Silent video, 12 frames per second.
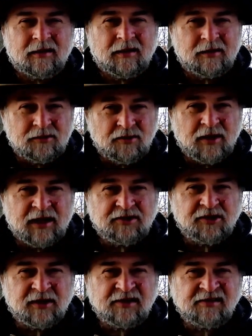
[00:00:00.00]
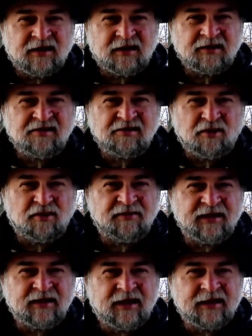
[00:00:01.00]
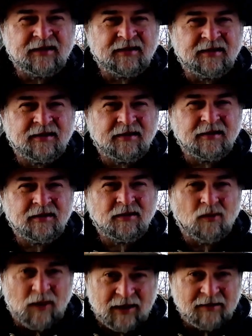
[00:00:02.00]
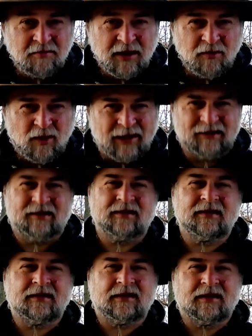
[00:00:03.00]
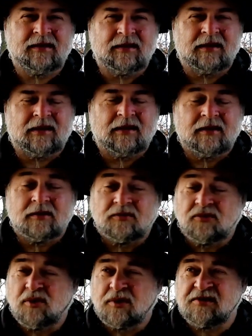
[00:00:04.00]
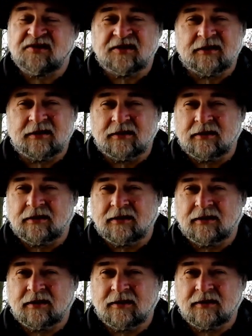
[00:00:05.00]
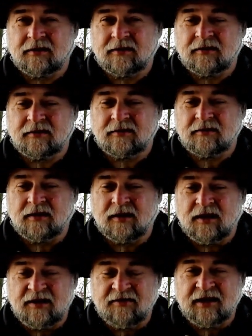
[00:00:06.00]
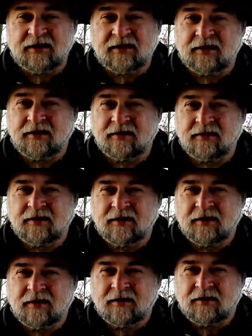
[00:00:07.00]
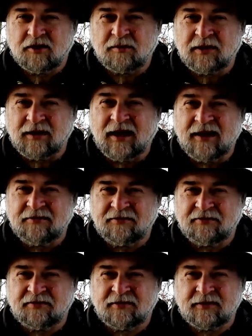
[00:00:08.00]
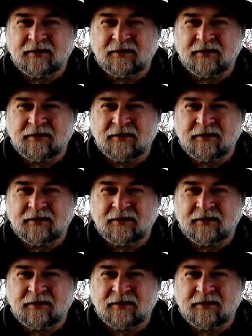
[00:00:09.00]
you actually start solving that one by one. Of course, leaving urban life,